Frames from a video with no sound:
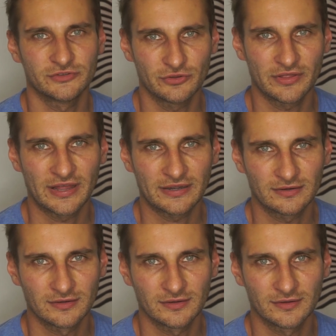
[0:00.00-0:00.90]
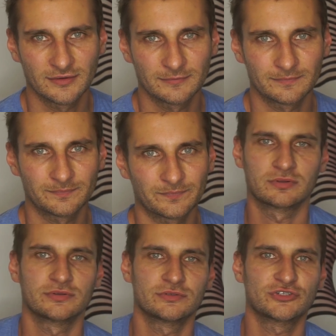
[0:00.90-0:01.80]
do that.
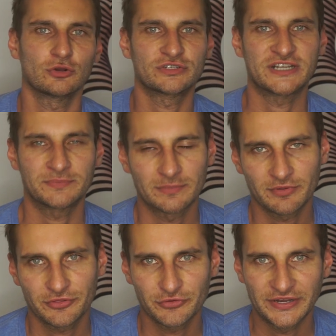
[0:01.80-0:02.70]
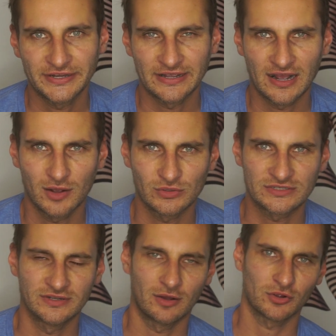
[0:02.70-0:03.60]
So tip number 3,
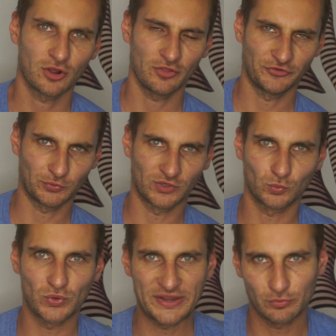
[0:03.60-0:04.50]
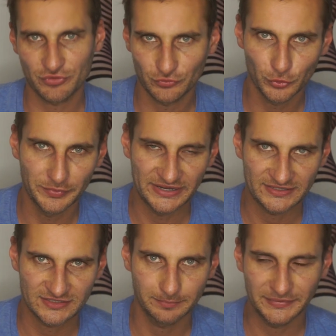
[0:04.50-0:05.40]
I'll call this one wait with
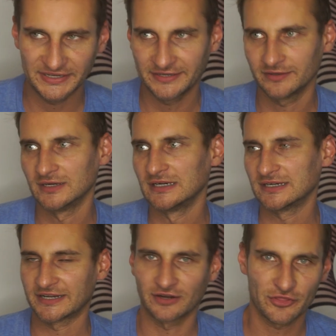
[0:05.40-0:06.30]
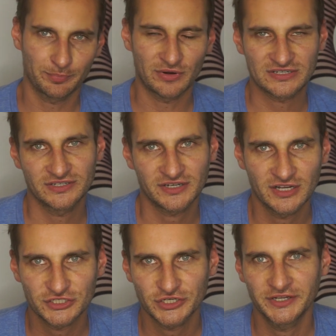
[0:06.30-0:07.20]
roommates, meaning in other parts of the
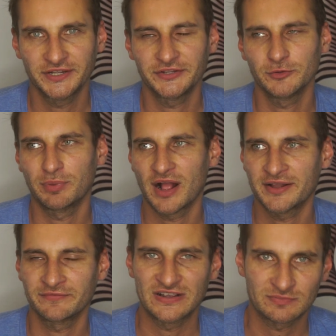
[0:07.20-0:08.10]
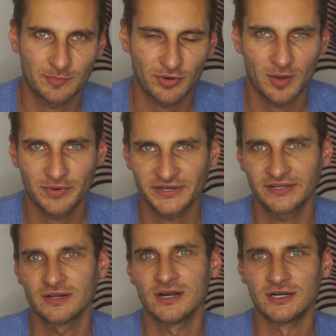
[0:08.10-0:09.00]
country, you buy an investment
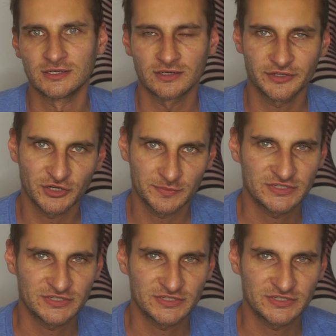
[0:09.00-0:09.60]
property, you're going to